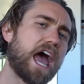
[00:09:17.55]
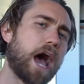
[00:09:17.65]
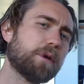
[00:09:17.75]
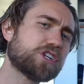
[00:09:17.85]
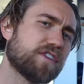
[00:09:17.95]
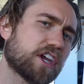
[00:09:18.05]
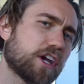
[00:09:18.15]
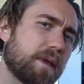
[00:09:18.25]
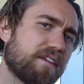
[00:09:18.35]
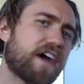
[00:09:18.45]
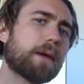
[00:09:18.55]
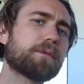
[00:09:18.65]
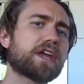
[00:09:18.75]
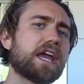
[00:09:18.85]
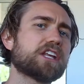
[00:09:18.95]
How much of it could be
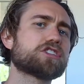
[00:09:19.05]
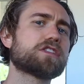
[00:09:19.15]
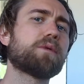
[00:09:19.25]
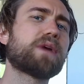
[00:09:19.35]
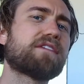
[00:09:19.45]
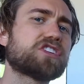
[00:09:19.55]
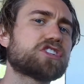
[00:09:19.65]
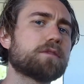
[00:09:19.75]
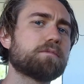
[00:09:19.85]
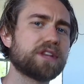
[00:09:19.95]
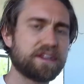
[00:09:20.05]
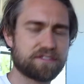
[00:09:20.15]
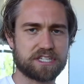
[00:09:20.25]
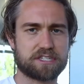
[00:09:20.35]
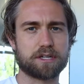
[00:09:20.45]
fabricated so that we have a certain belief
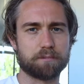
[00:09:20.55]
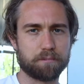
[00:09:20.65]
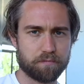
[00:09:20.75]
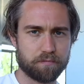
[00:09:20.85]
system?